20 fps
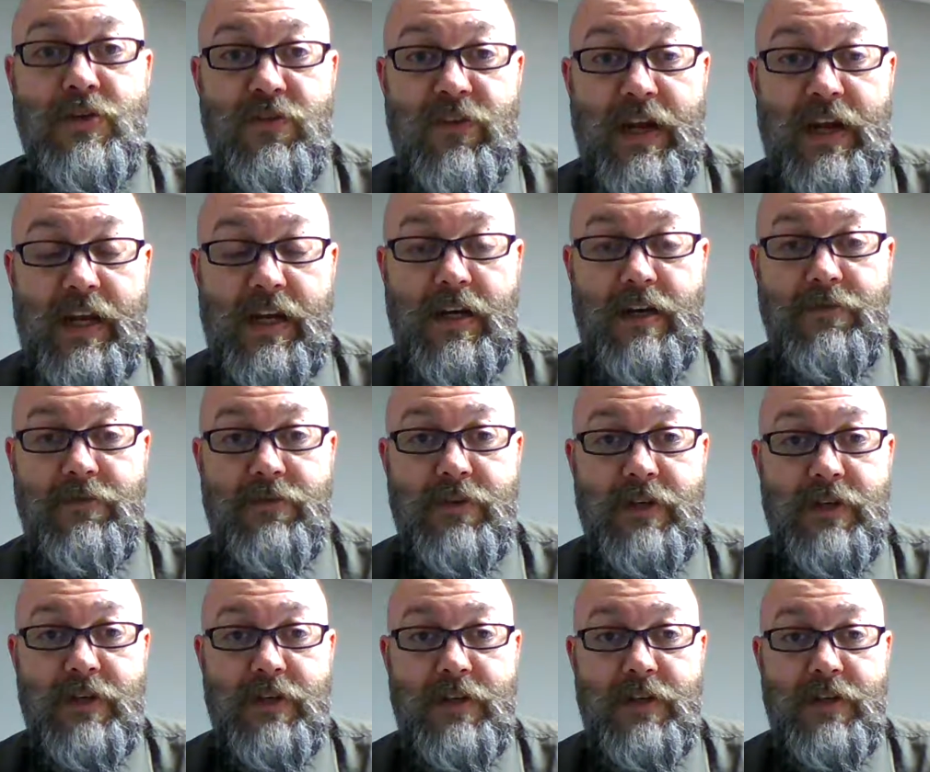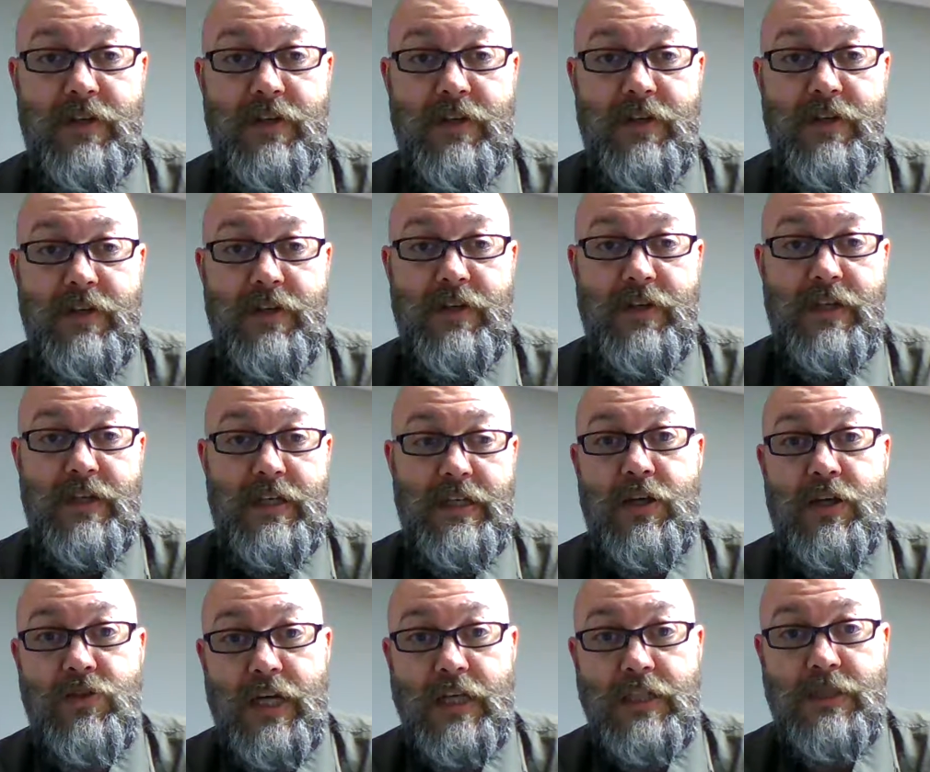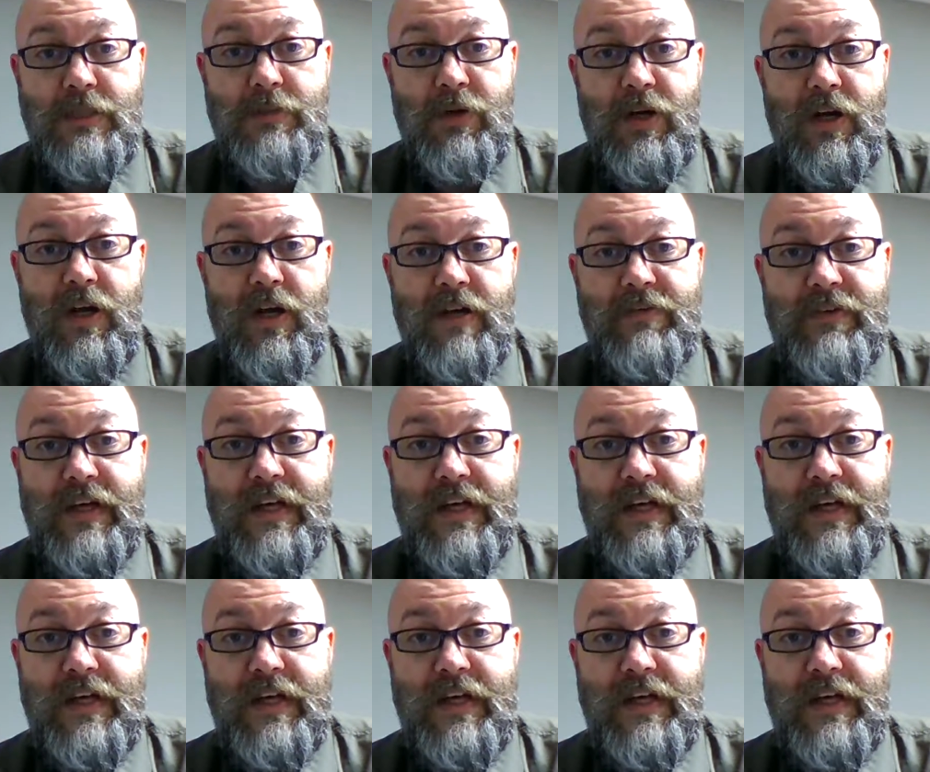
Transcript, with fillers: fan of. I'm a, a huge customer of.